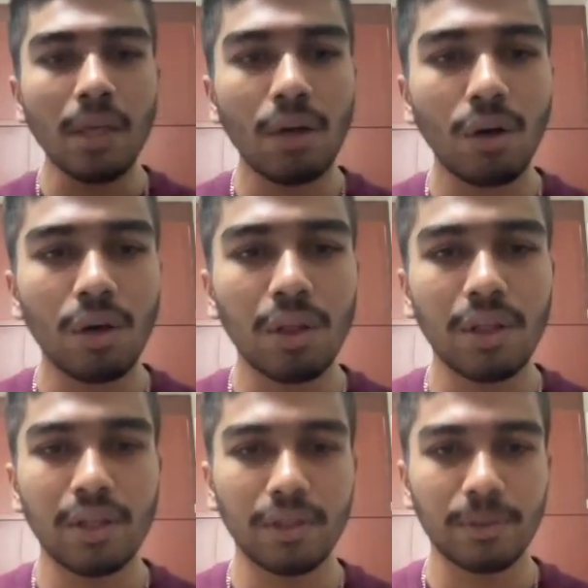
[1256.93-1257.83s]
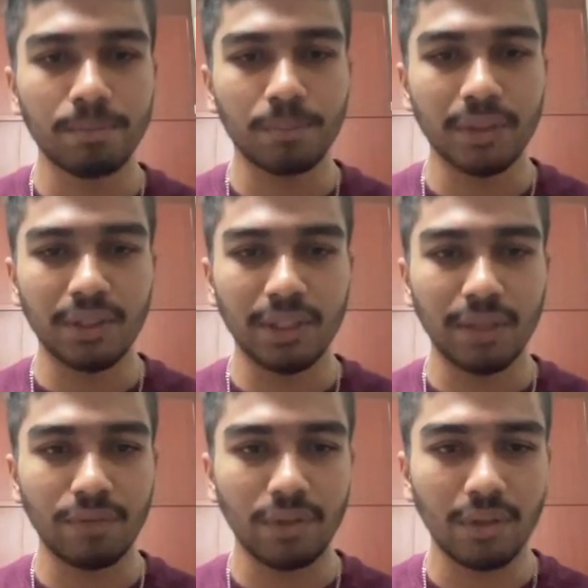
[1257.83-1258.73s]
all the positioning
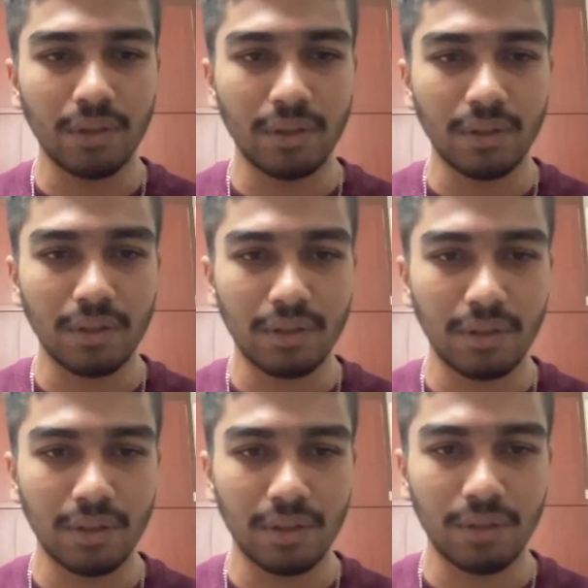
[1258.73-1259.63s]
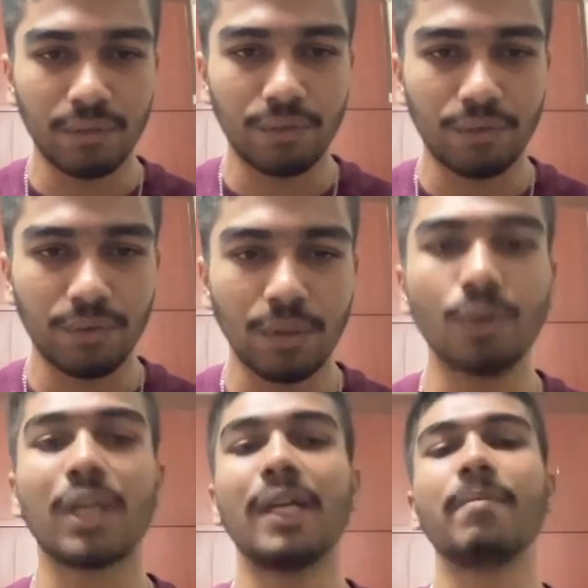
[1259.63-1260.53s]
for
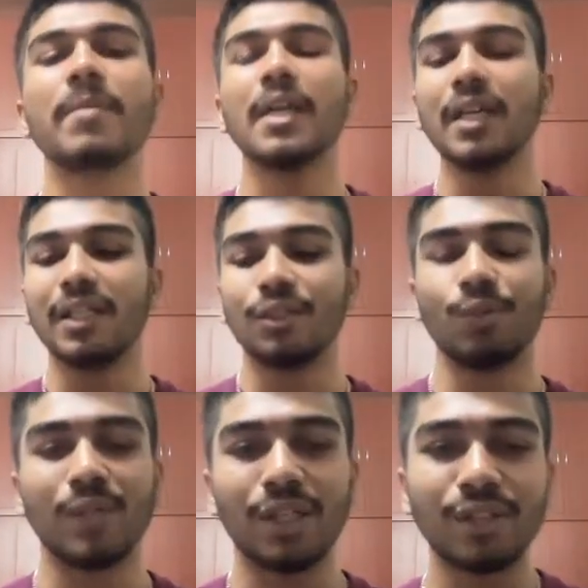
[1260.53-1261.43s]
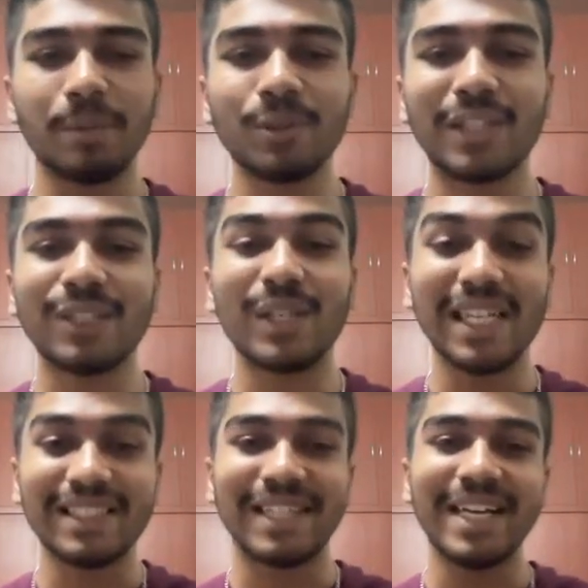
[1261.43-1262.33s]
okay. So we're not supposed to actually
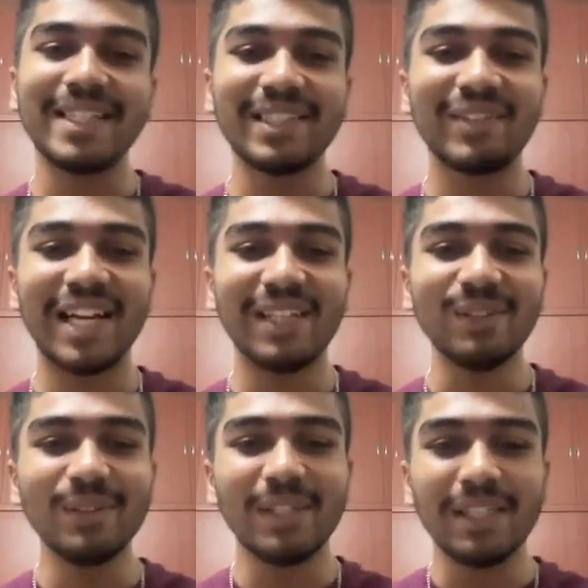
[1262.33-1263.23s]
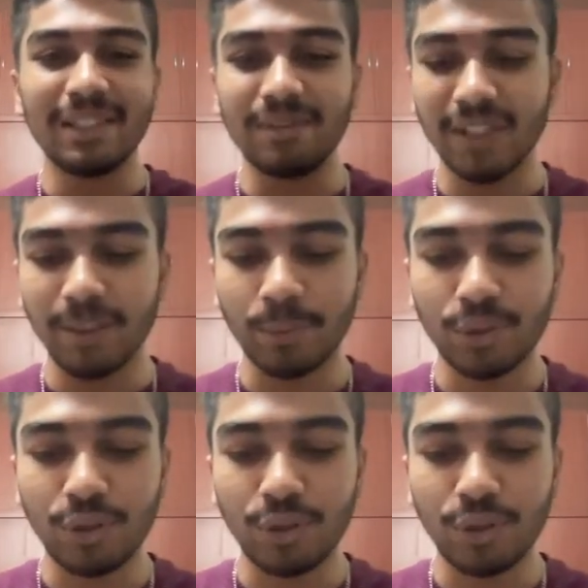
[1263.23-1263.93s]
assign the value. We are supposed to